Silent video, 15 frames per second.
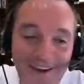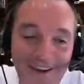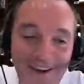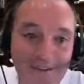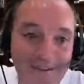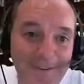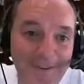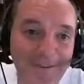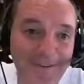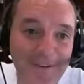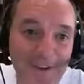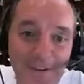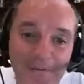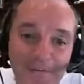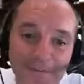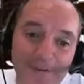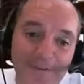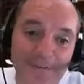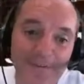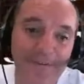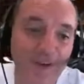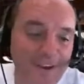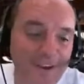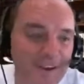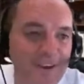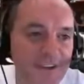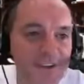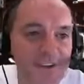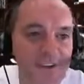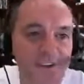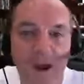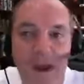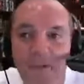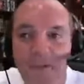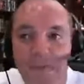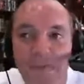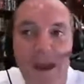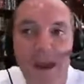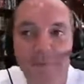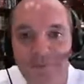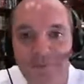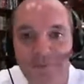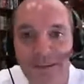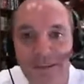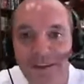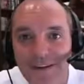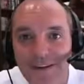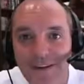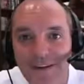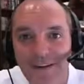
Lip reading: If Gretchen could describe a map to me